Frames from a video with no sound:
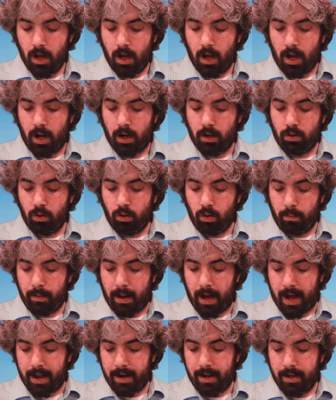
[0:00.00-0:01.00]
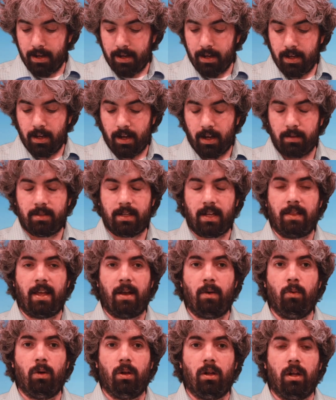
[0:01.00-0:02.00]
Uh, GoogleBot uh, said
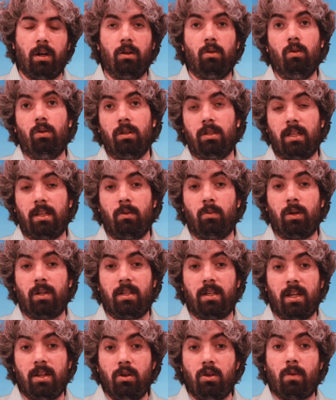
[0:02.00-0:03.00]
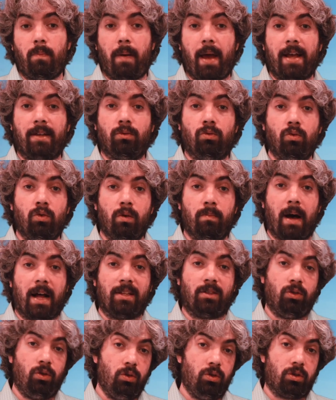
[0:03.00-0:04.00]
they will, uh, Google said they will continue to pass
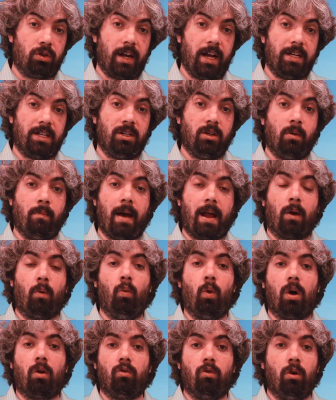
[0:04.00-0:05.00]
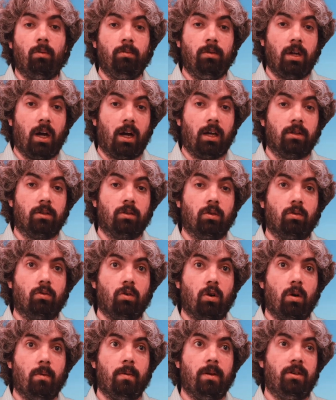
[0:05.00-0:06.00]
GoogleBot's user agent no matter what Chrome does. So
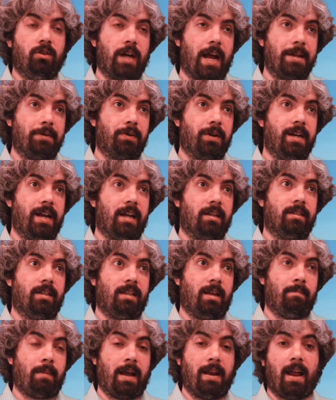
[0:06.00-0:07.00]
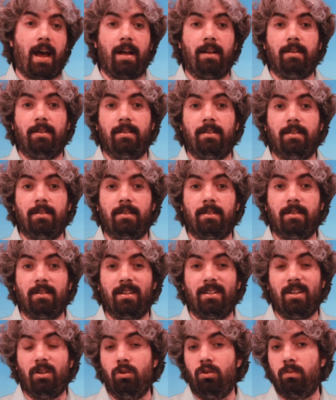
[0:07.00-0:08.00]
Chrome in January announced that they might not
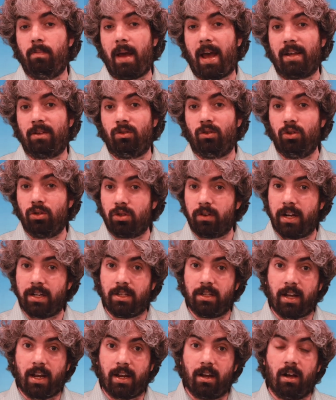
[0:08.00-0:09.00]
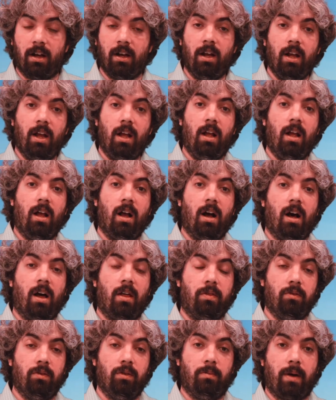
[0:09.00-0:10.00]
continue to pass user agent data uh,
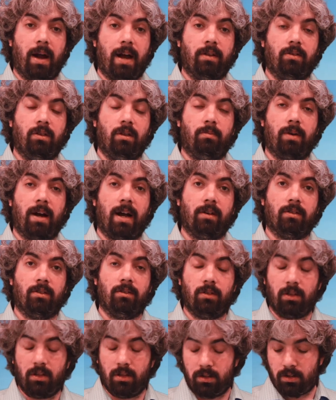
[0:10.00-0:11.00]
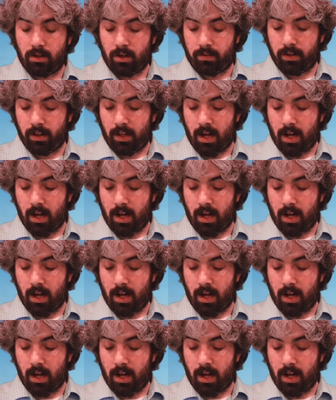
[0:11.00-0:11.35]
through the brow- to the browser and to the server